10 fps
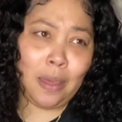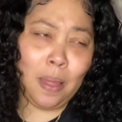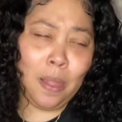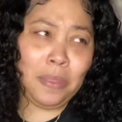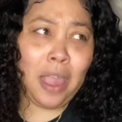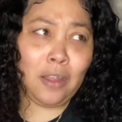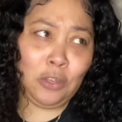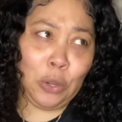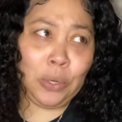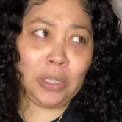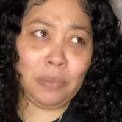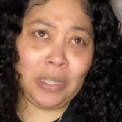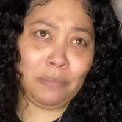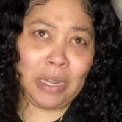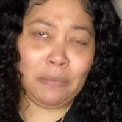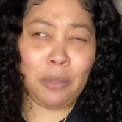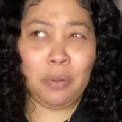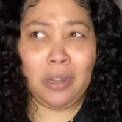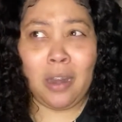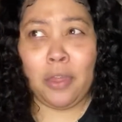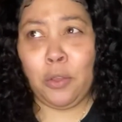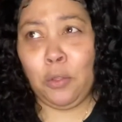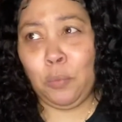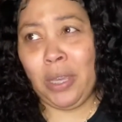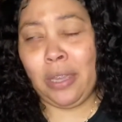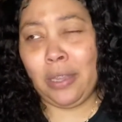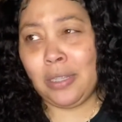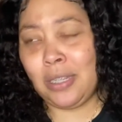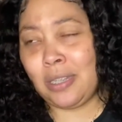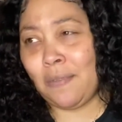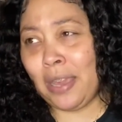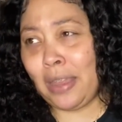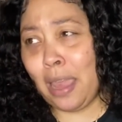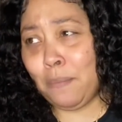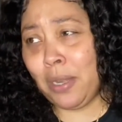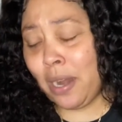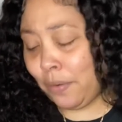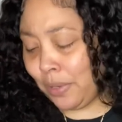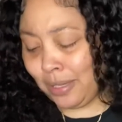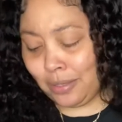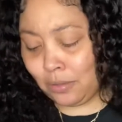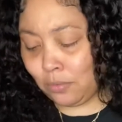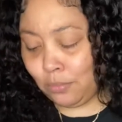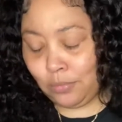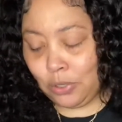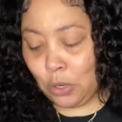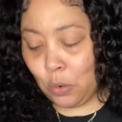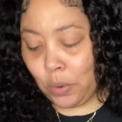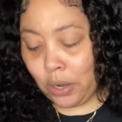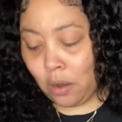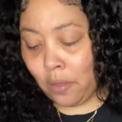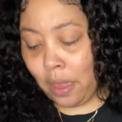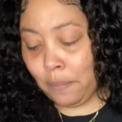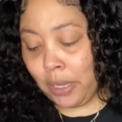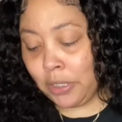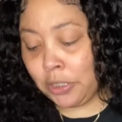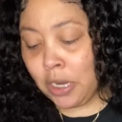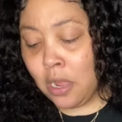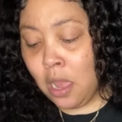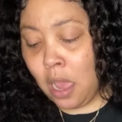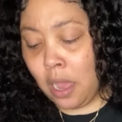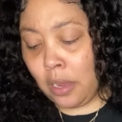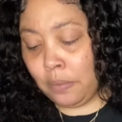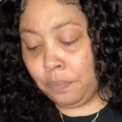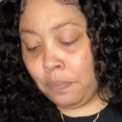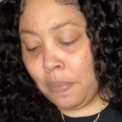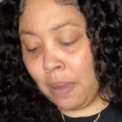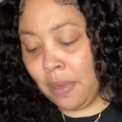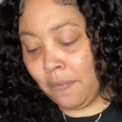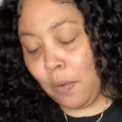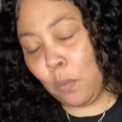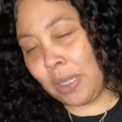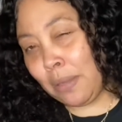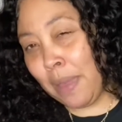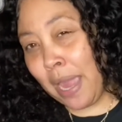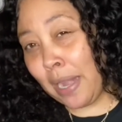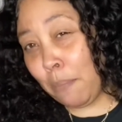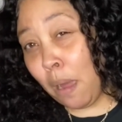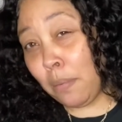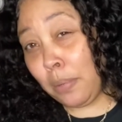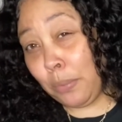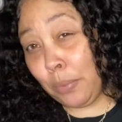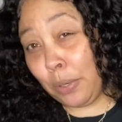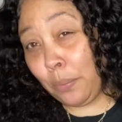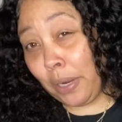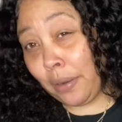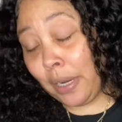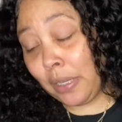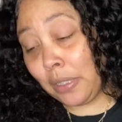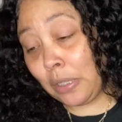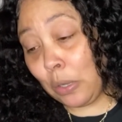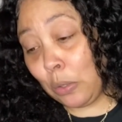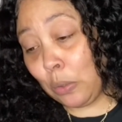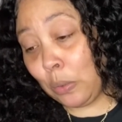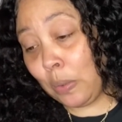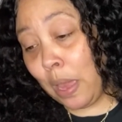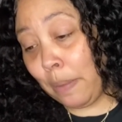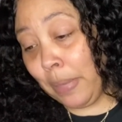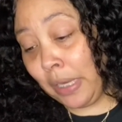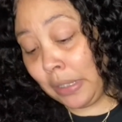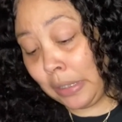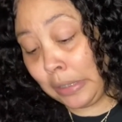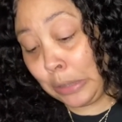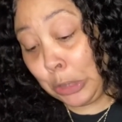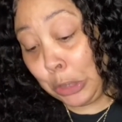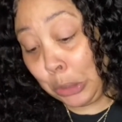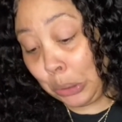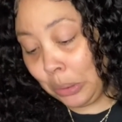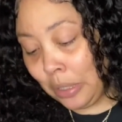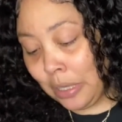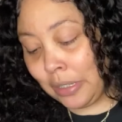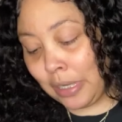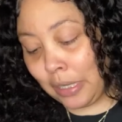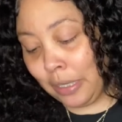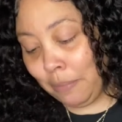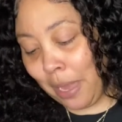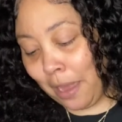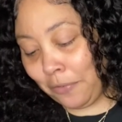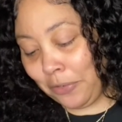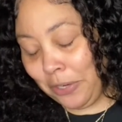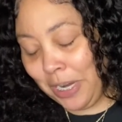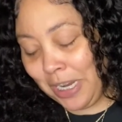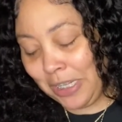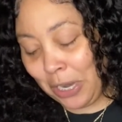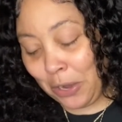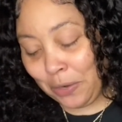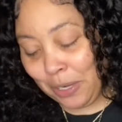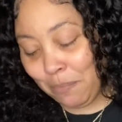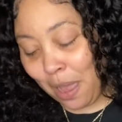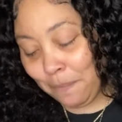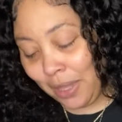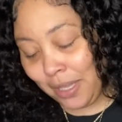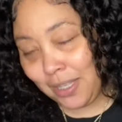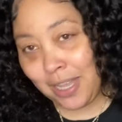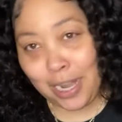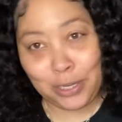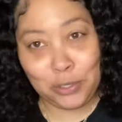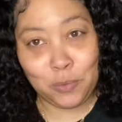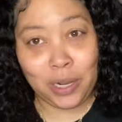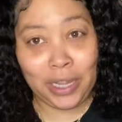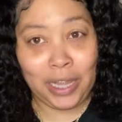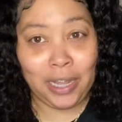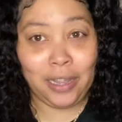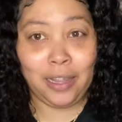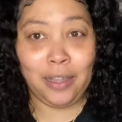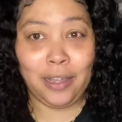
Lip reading: not notice, but sometimes I'll put it on the weekends and stuff like that. But I really don't, wear it all that much. Maybe if it was a band, I probably would wear it. So I may still tell him after he's already bought me this that I do want to get the